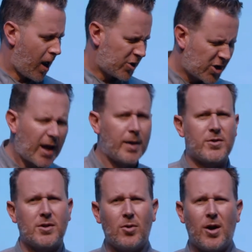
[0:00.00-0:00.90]
"Shut up,
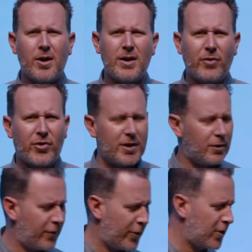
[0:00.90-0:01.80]
Dougal, I don't even think
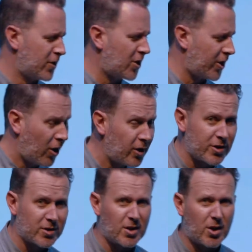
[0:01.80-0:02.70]
you're a very good
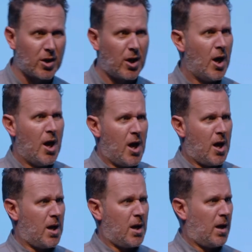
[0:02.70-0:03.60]
psychologist." And I go,
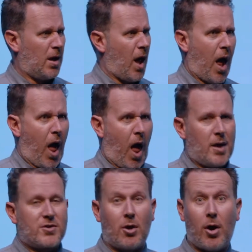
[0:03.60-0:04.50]

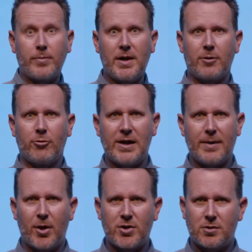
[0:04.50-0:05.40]
ugh. So I'm getting really
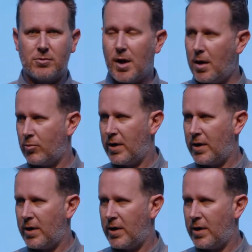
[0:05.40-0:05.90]
emotional, right? I'm